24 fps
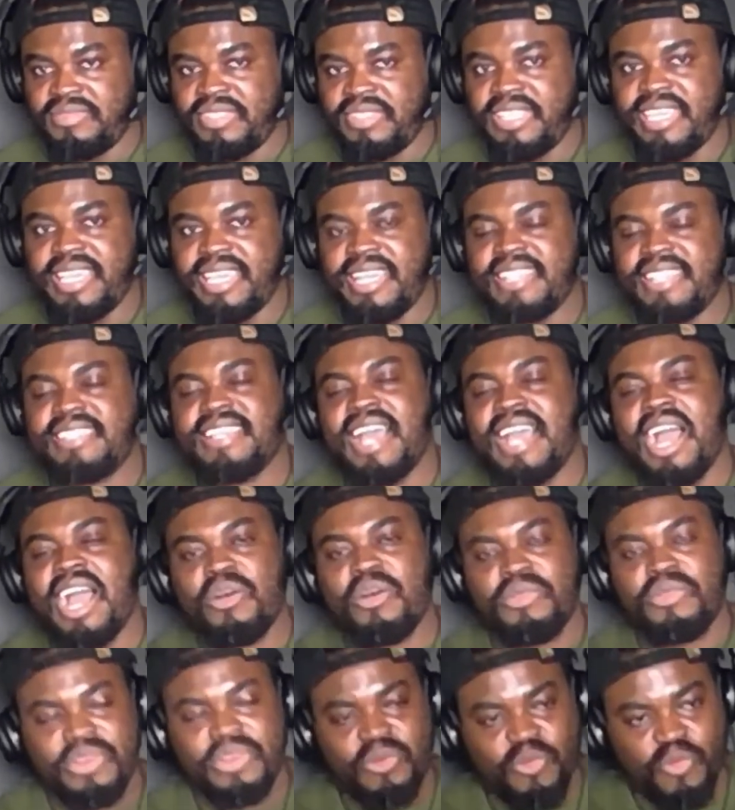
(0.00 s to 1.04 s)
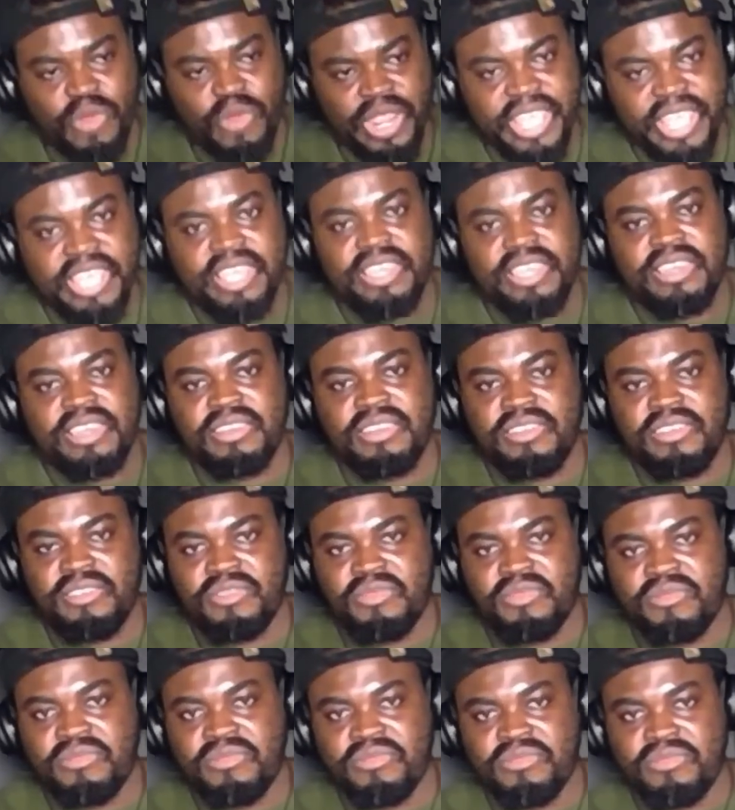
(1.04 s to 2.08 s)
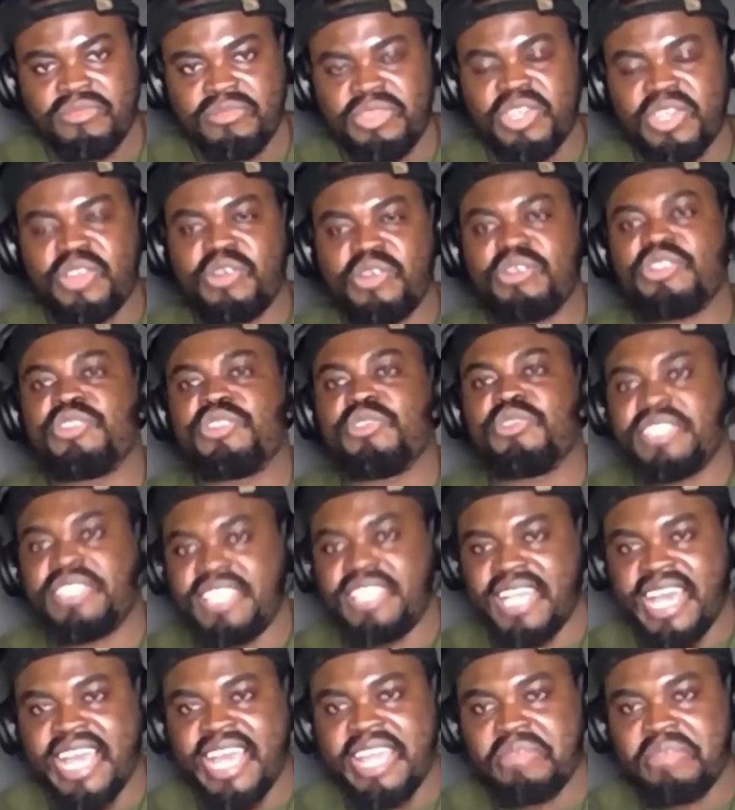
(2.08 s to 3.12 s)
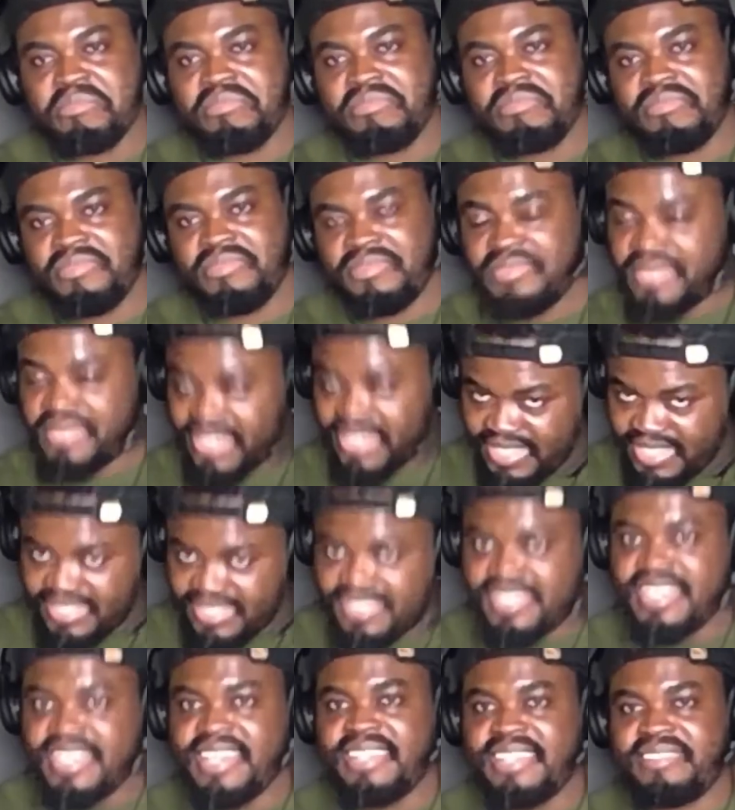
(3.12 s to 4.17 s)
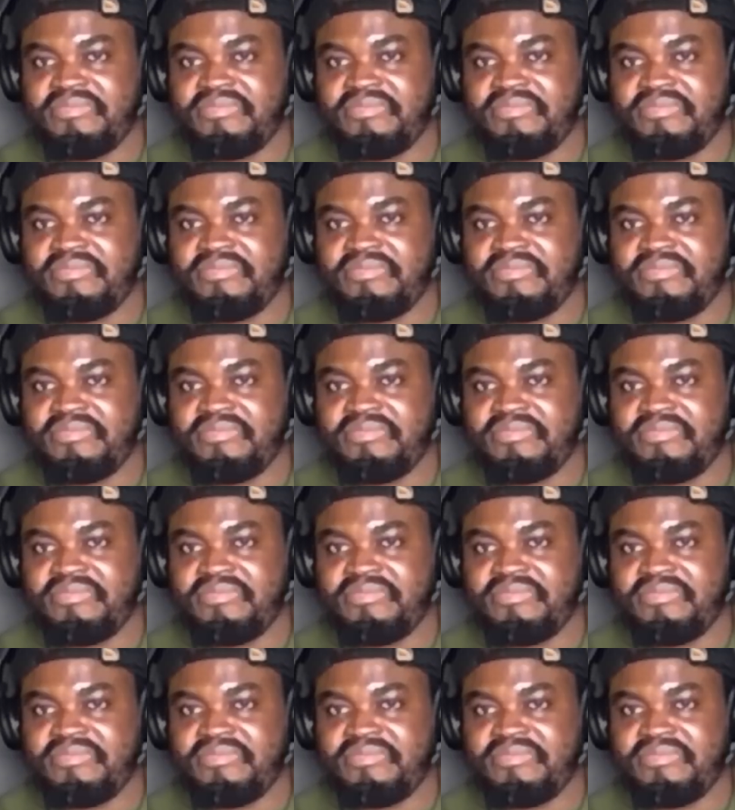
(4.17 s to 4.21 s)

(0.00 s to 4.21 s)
Get out the way because your time is done.